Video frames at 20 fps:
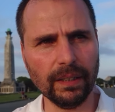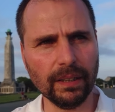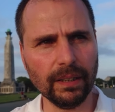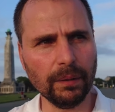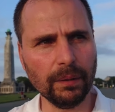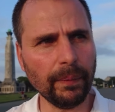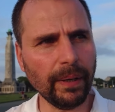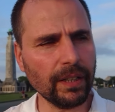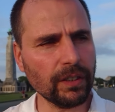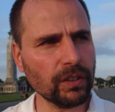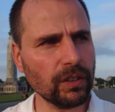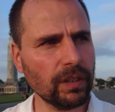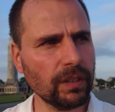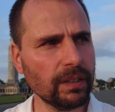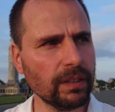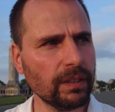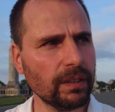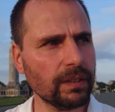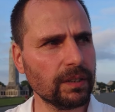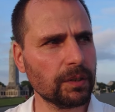imagine
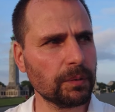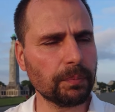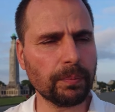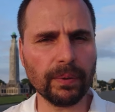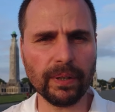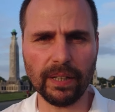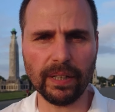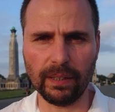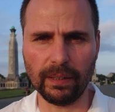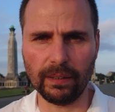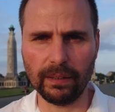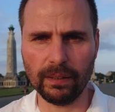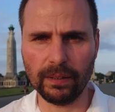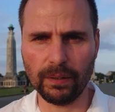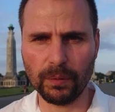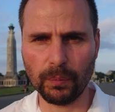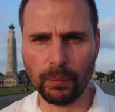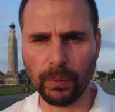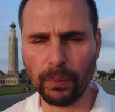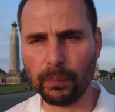in the spring
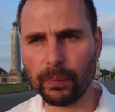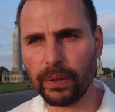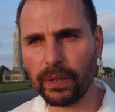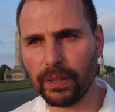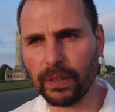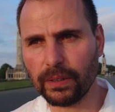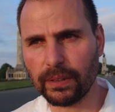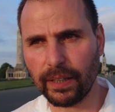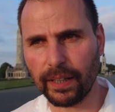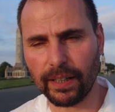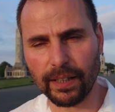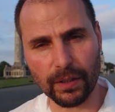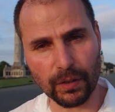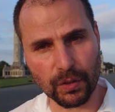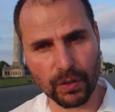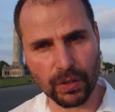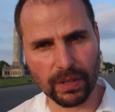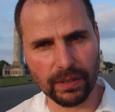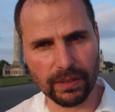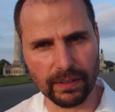when we take our
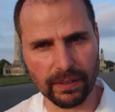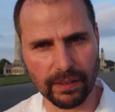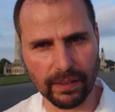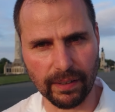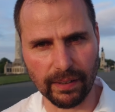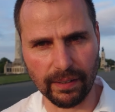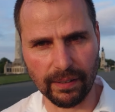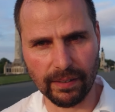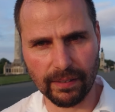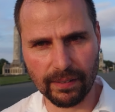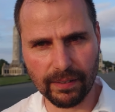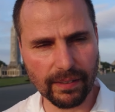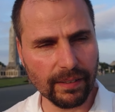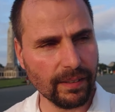children there